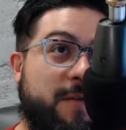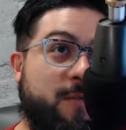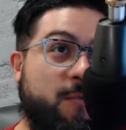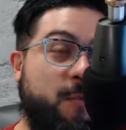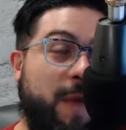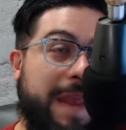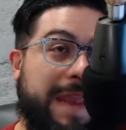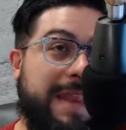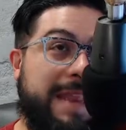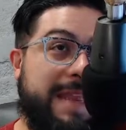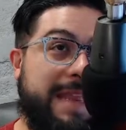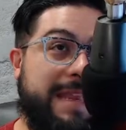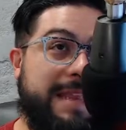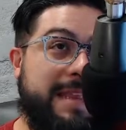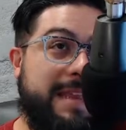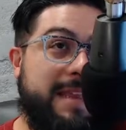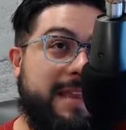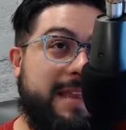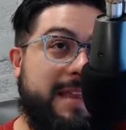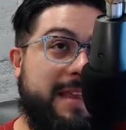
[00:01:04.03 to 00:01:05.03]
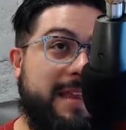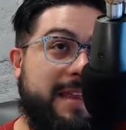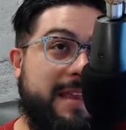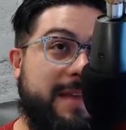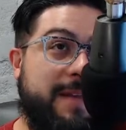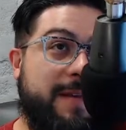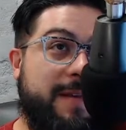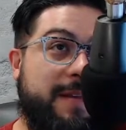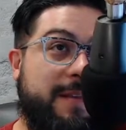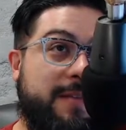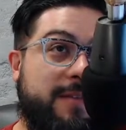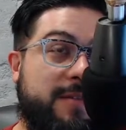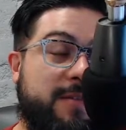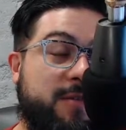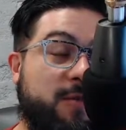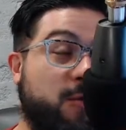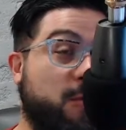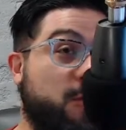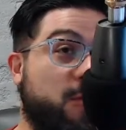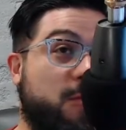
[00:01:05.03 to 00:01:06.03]
rated
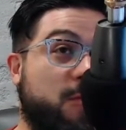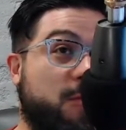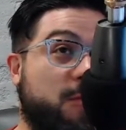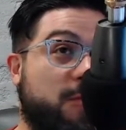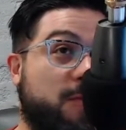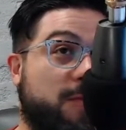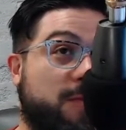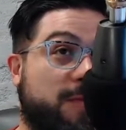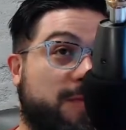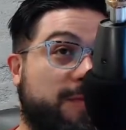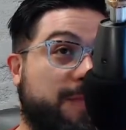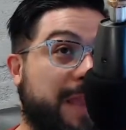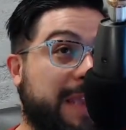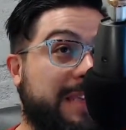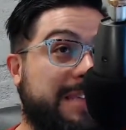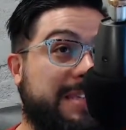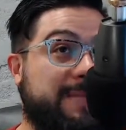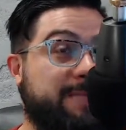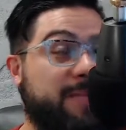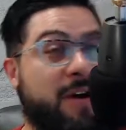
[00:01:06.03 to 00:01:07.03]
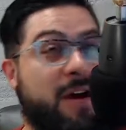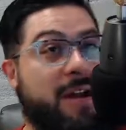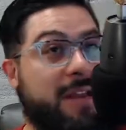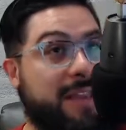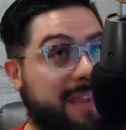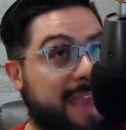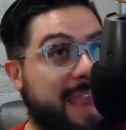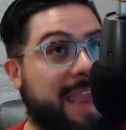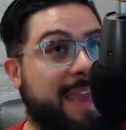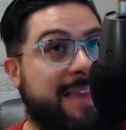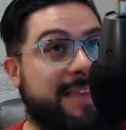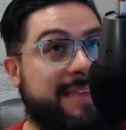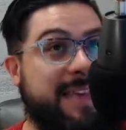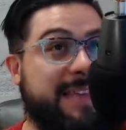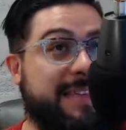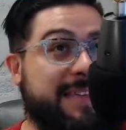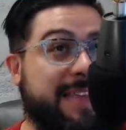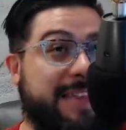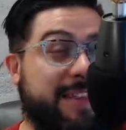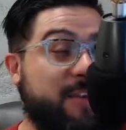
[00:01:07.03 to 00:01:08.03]
Google-based podcast
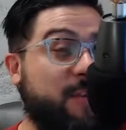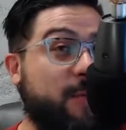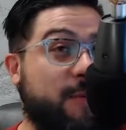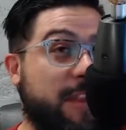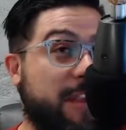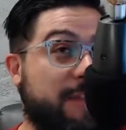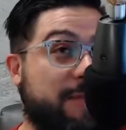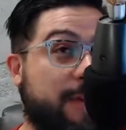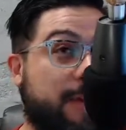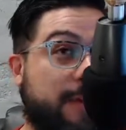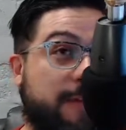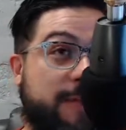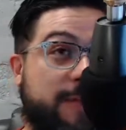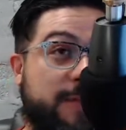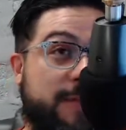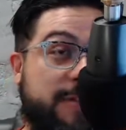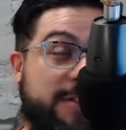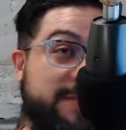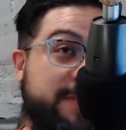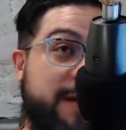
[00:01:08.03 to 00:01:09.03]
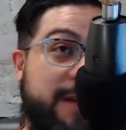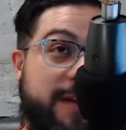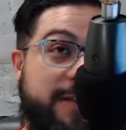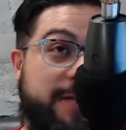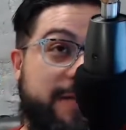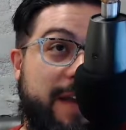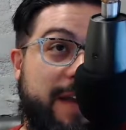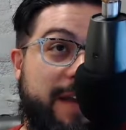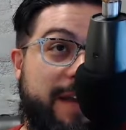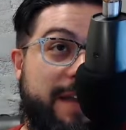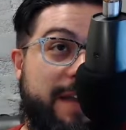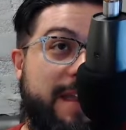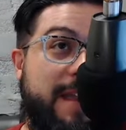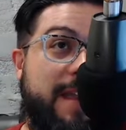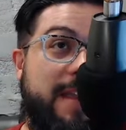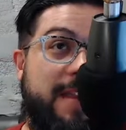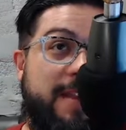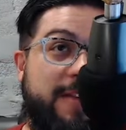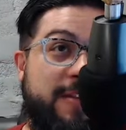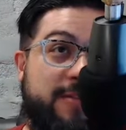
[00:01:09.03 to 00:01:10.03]
has like 25 reviews on Spotify.
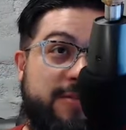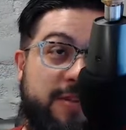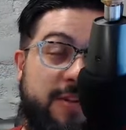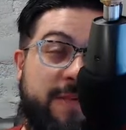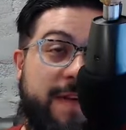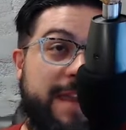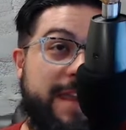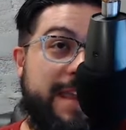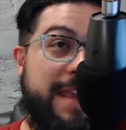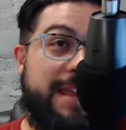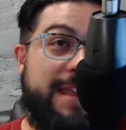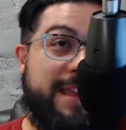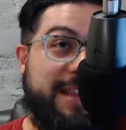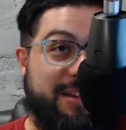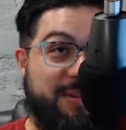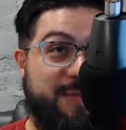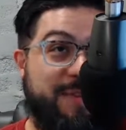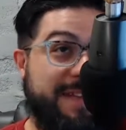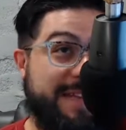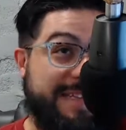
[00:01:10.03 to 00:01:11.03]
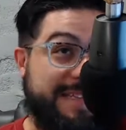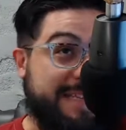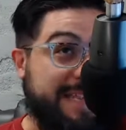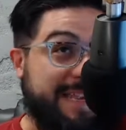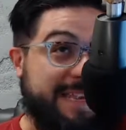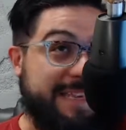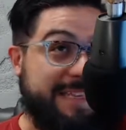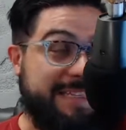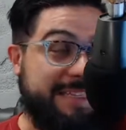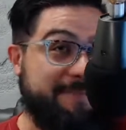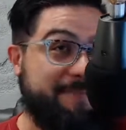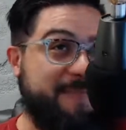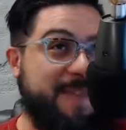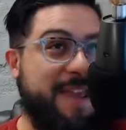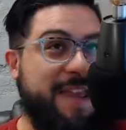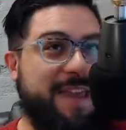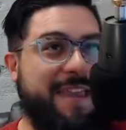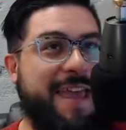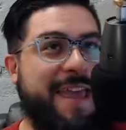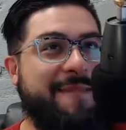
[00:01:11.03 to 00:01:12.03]
So if I can get like 26,
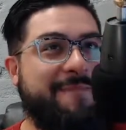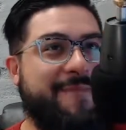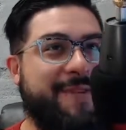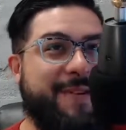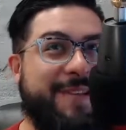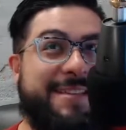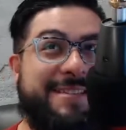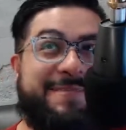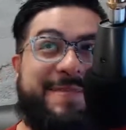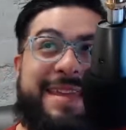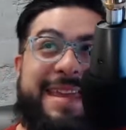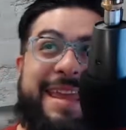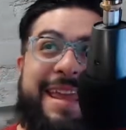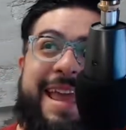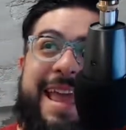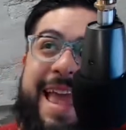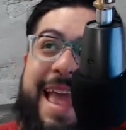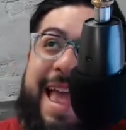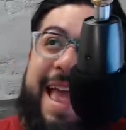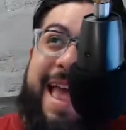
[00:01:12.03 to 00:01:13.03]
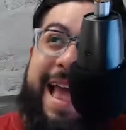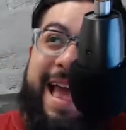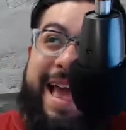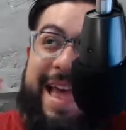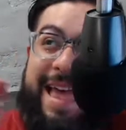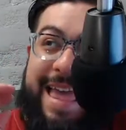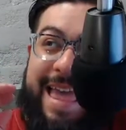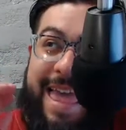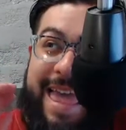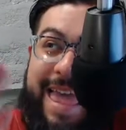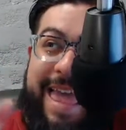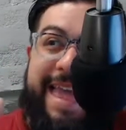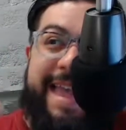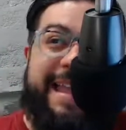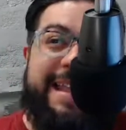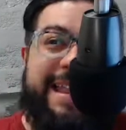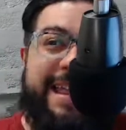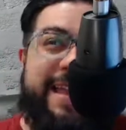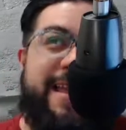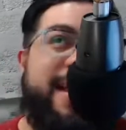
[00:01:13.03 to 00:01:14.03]
that puts me
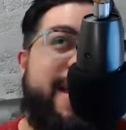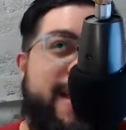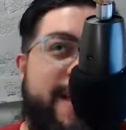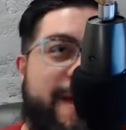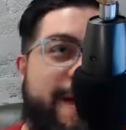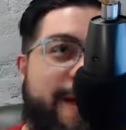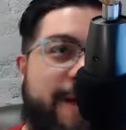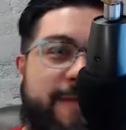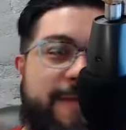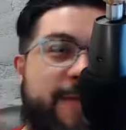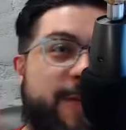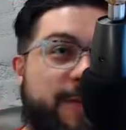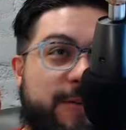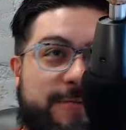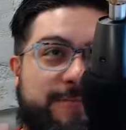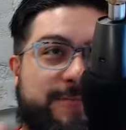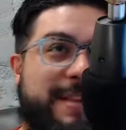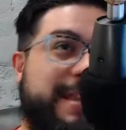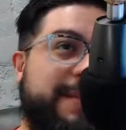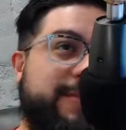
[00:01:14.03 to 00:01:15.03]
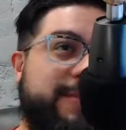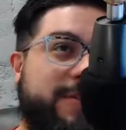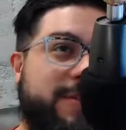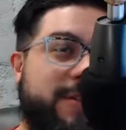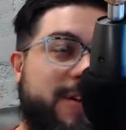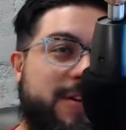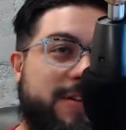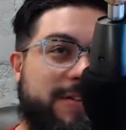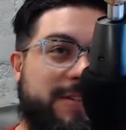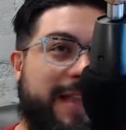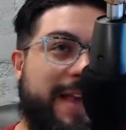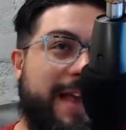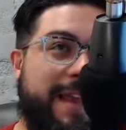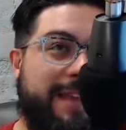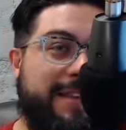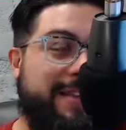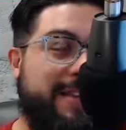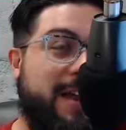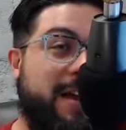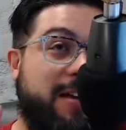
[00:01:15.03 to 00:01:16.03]
ahead of those people
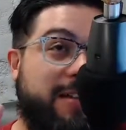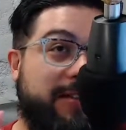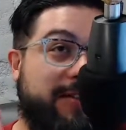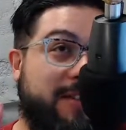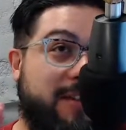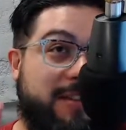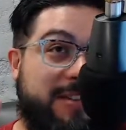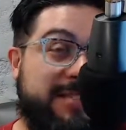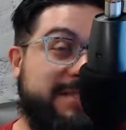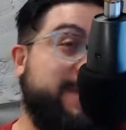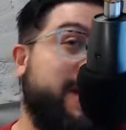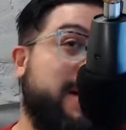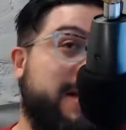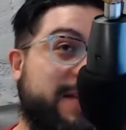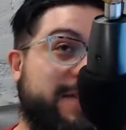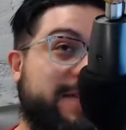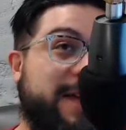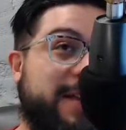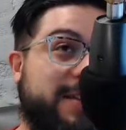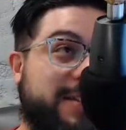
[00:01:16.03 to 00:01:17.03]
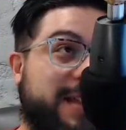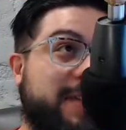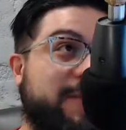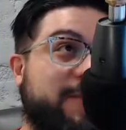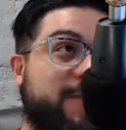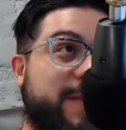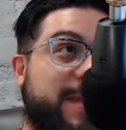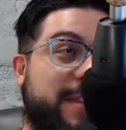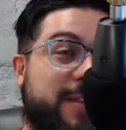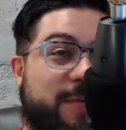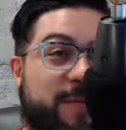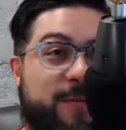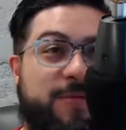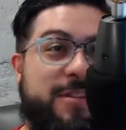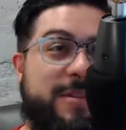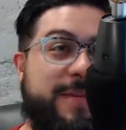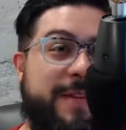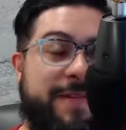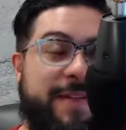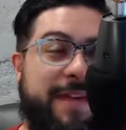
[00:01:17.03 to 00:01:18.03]
online on Spotify. So that would mean the world
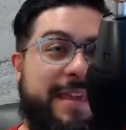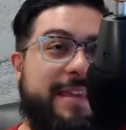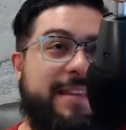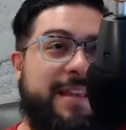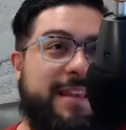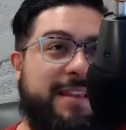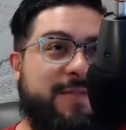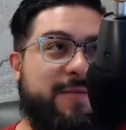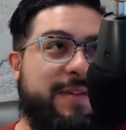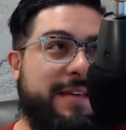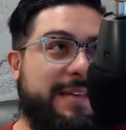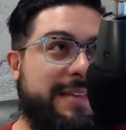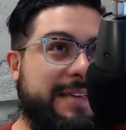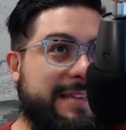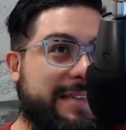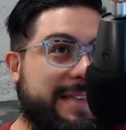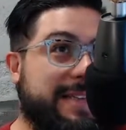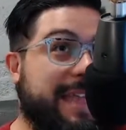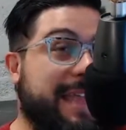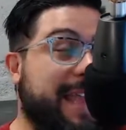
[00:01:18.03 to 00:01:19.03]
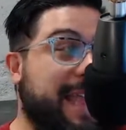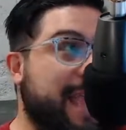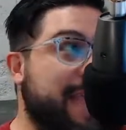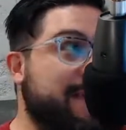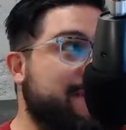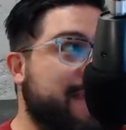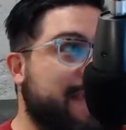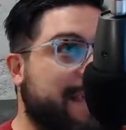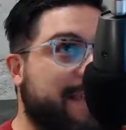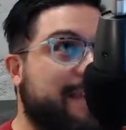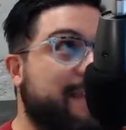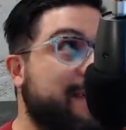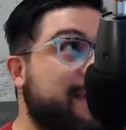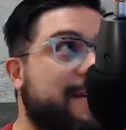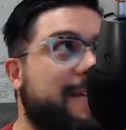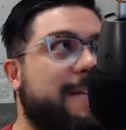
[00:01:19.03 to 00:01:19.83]
to me if I get like 26. I think I have like